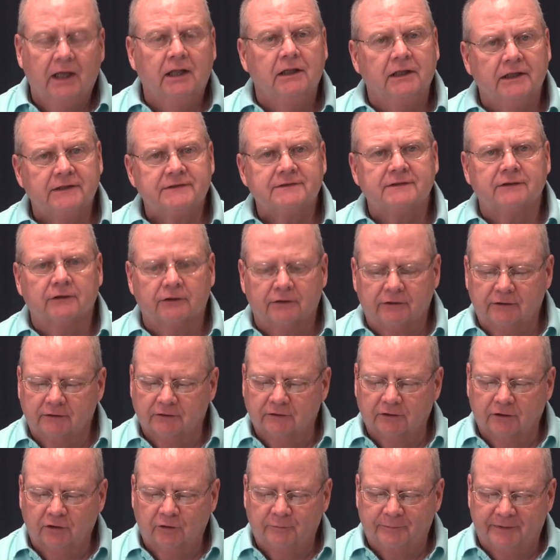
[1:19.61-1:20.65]
Let's learn a
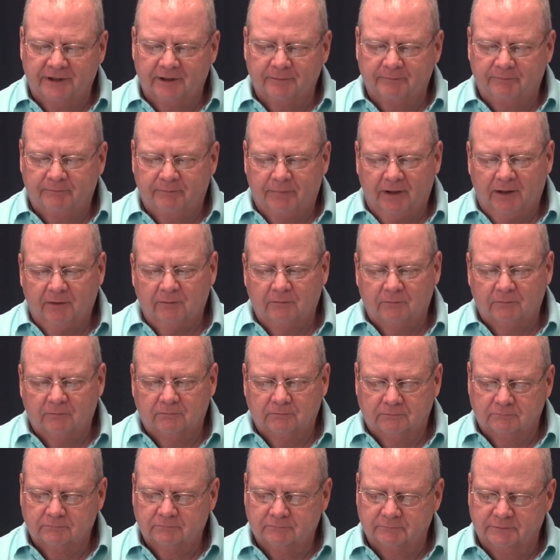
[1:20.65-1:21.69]
little bit about
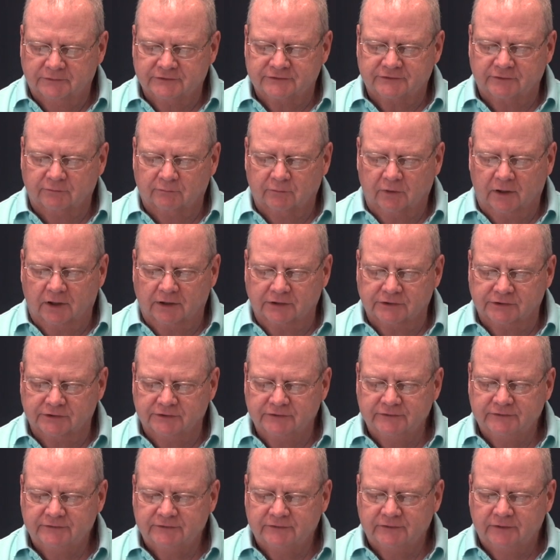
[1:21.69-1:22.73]
Mr.
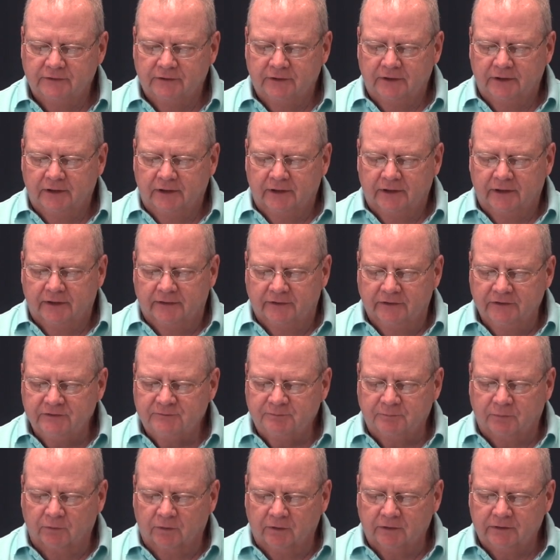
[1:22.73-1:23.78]
Rogers. This
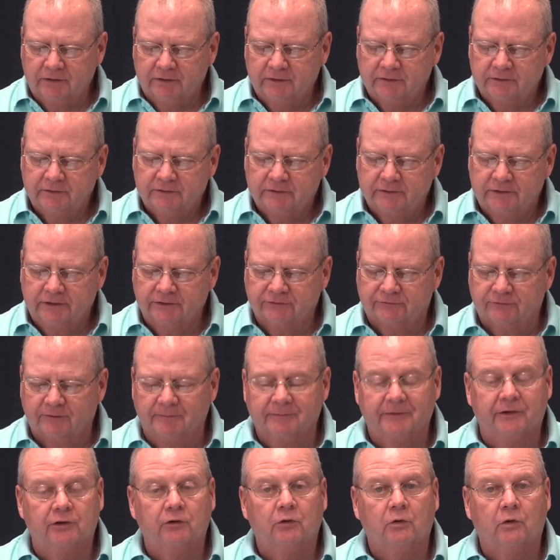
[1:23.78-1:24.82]
book is
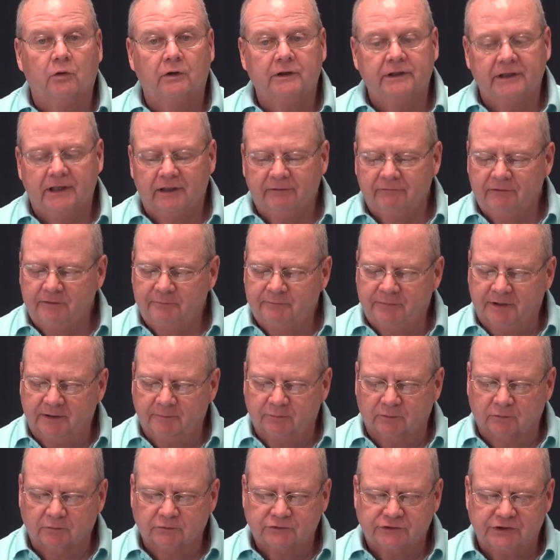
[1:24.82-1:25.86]
from the Ordinary
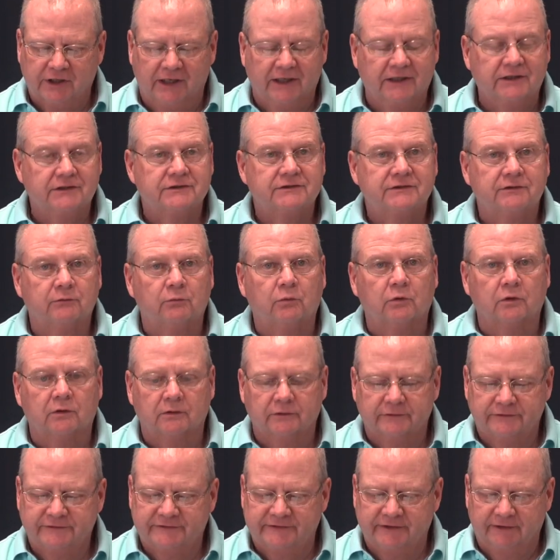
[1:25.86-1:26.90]
People Change the
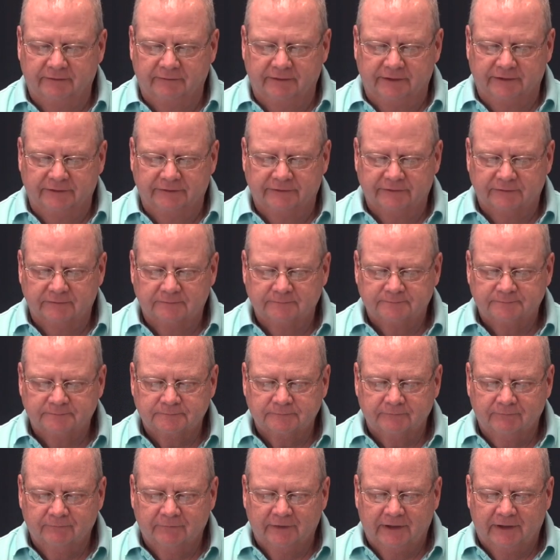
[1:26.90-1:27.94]
World series.
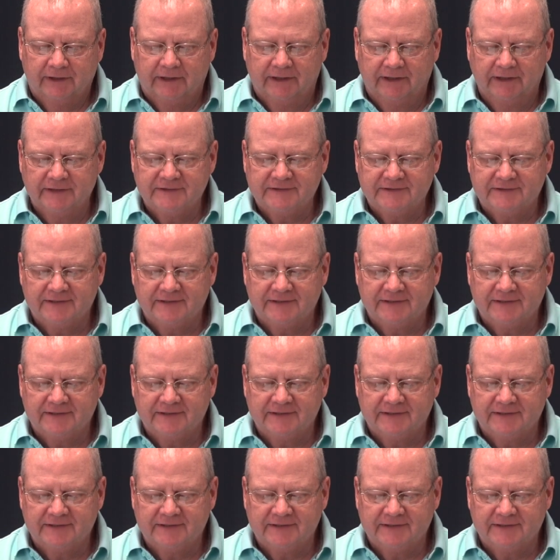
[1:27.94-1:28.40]
Its